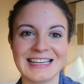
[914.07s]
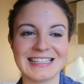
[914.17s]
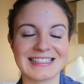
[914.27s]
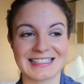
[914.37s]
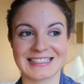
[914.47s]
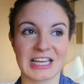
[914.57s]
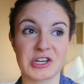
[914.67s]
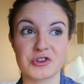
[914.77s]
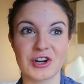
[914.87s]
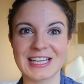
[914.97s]
It's this
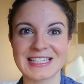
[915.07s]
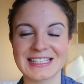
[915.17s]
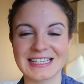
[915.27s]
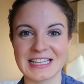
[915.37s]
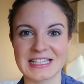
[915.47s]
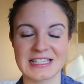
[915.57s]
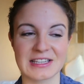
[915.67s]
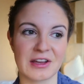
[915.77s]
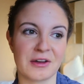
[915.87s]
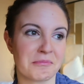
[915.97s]
like dress. It's
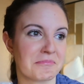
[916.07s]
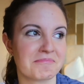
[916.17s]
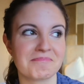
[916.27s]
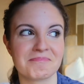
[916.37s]
the